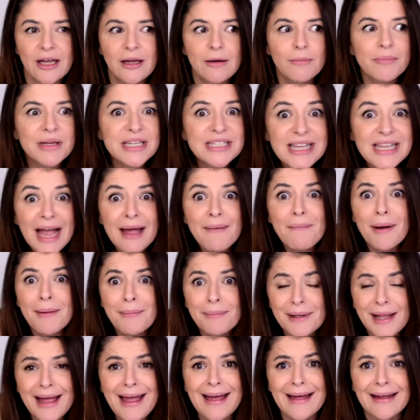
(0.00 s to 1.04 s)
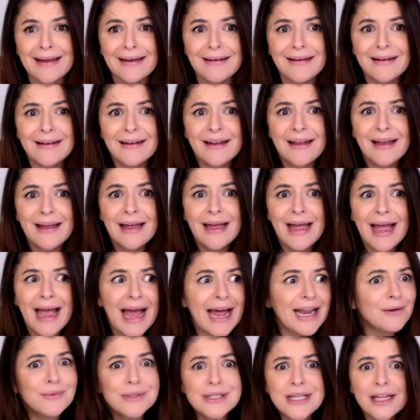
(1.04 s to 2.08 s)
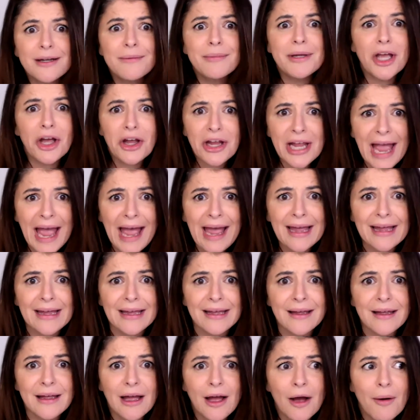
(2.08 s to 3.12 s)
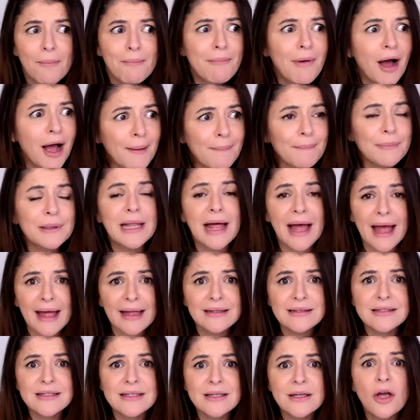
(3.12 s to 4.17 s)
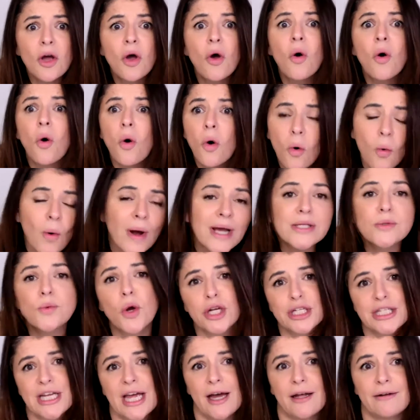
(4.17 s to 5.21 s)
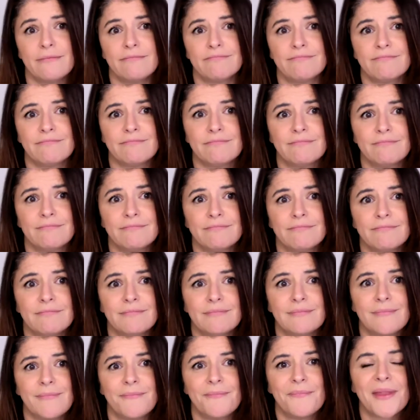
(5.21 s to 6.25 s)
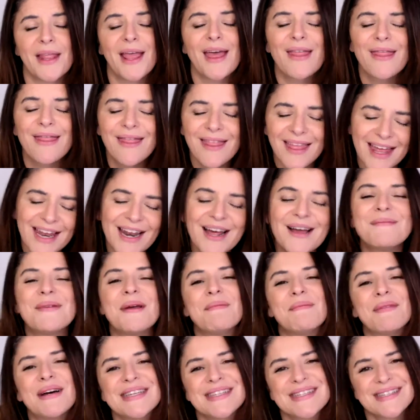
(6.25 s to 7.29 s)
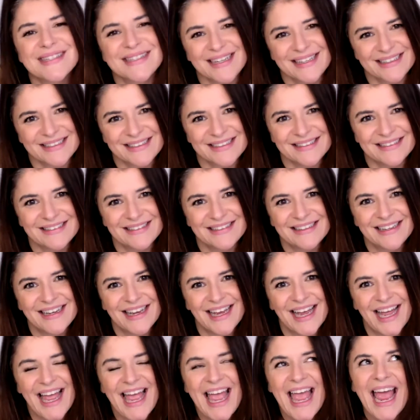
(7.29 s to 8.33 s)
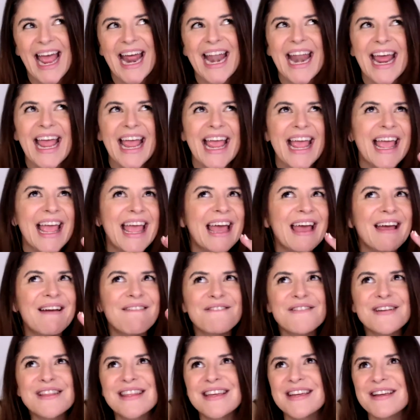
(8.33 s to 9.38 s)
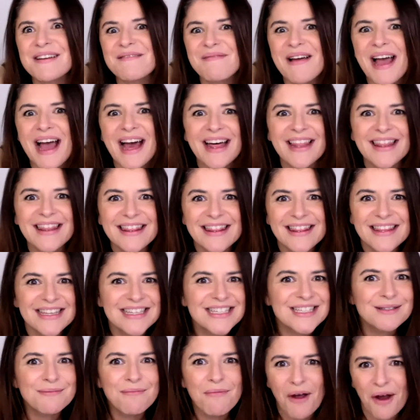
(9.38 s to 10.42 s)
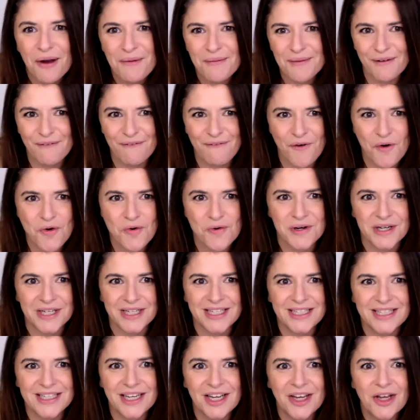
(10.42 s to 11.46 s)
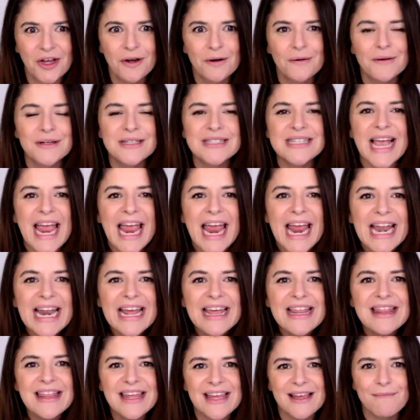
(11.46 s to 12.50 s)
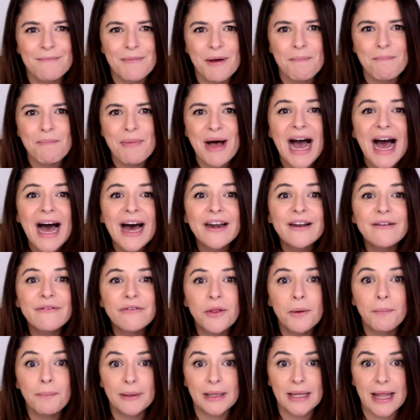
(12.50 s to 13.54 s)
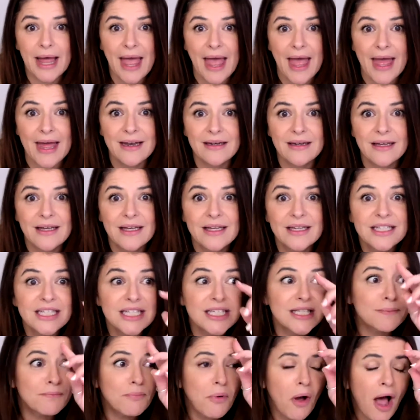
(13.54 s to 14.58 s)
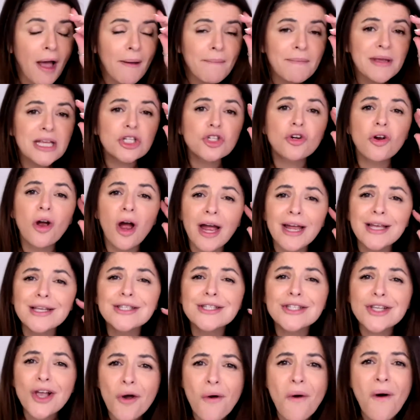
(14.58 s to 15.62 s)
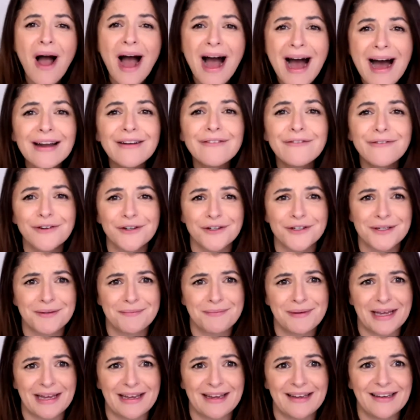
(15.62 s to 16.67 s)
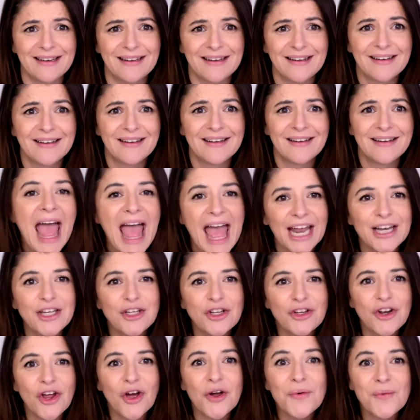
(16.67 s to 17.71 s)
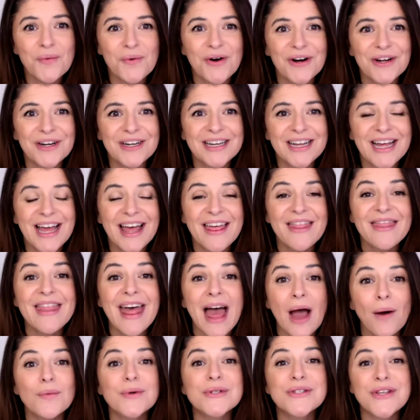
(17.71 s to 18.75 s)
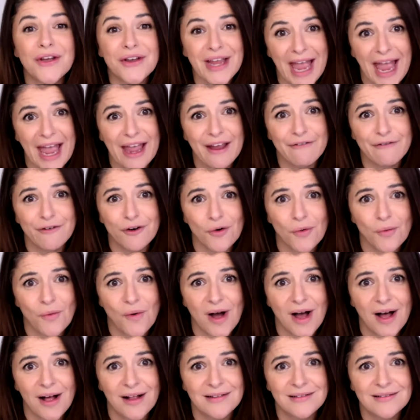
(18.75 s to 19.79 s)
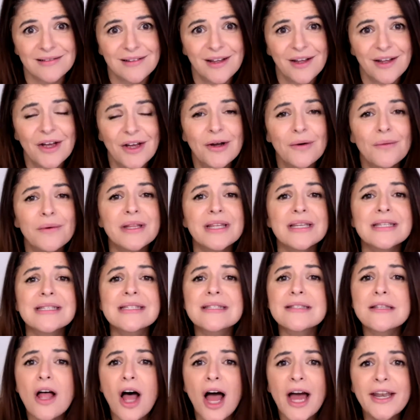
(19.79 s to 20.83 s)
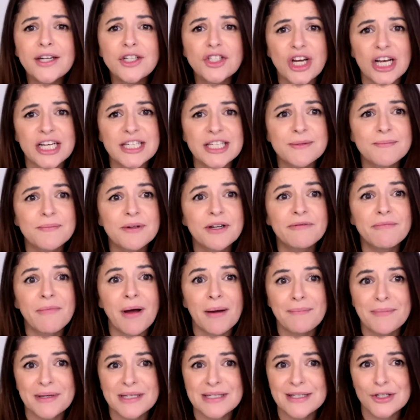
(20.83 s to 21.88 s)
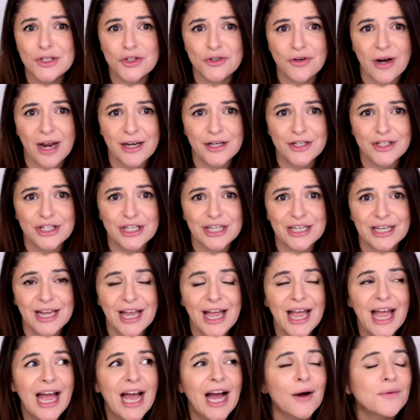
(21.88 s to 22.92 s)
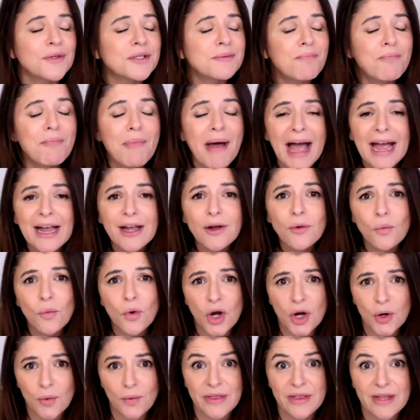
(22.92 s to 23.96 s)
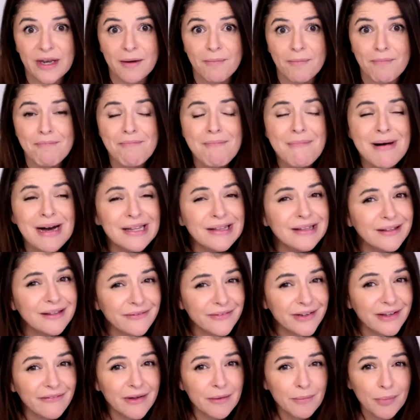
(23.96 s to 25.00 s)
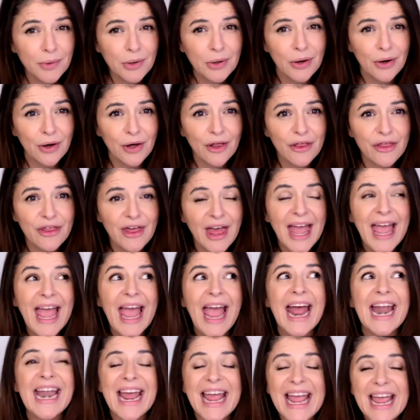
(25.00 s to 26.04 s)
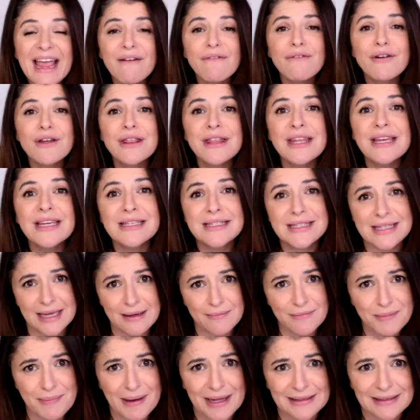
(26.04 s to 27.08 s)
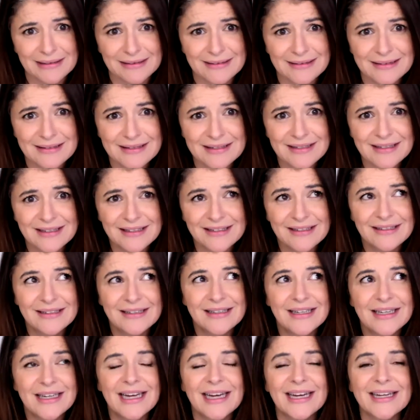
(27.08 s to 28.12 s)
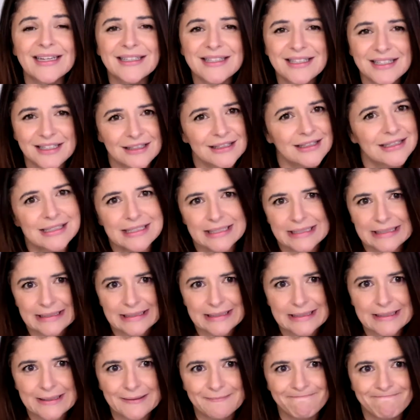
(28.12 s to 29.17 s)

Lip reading: because I had my plan and it was going to be okay. My plans always worked out. Then I met my son, and everything about this moment forward was anything but part of the plan, despite me trying so hard for it to be. And you know what? That was okay for a while. With a slight adjustment of my business strategy, I was back at work within a month of giving birth, and everything seemed balanced until it didn't.